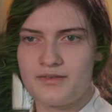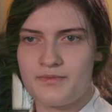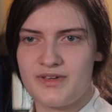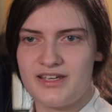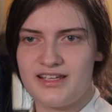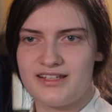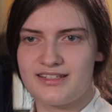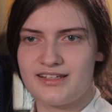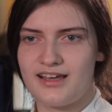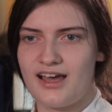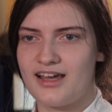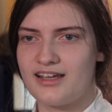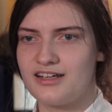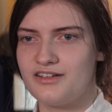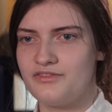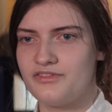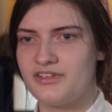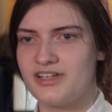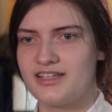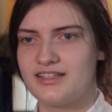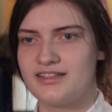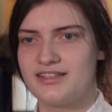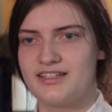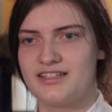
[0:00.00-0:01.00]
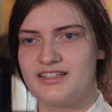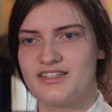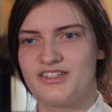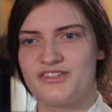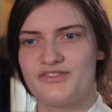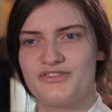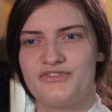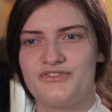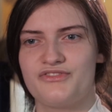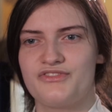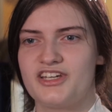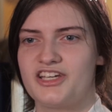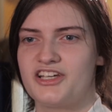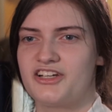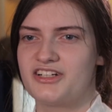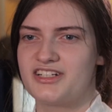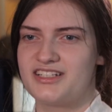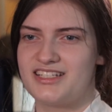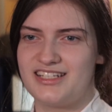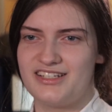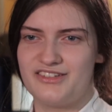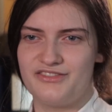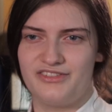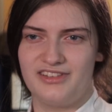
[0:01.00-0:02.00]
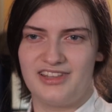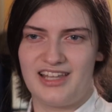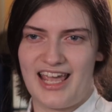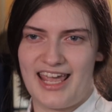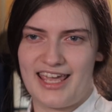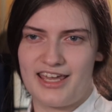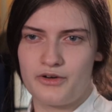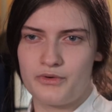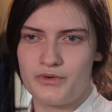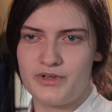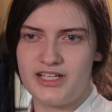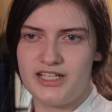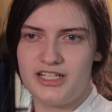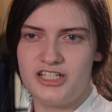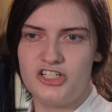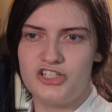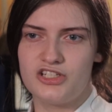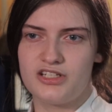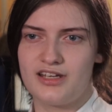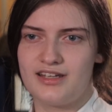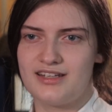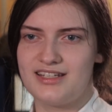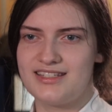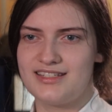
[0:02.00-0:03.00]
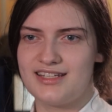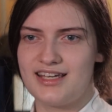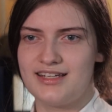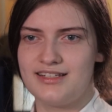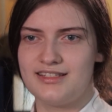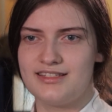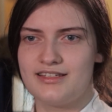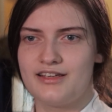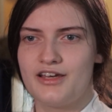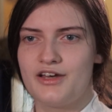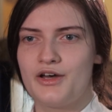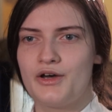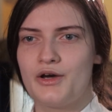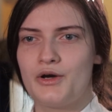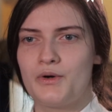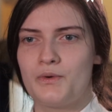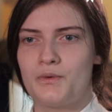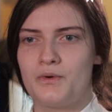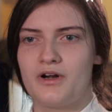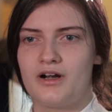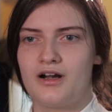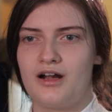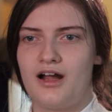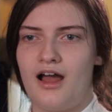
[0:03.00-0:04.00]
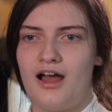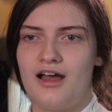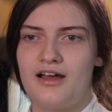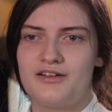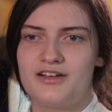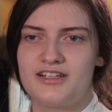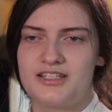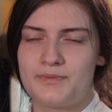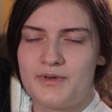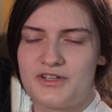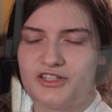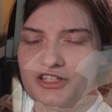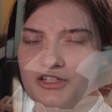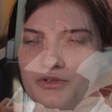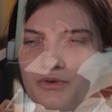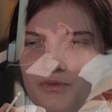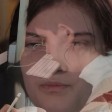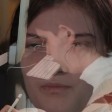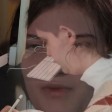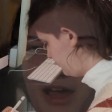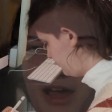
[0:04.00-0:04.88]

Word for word: to me is kind of like this figurative language in a sense, where especially with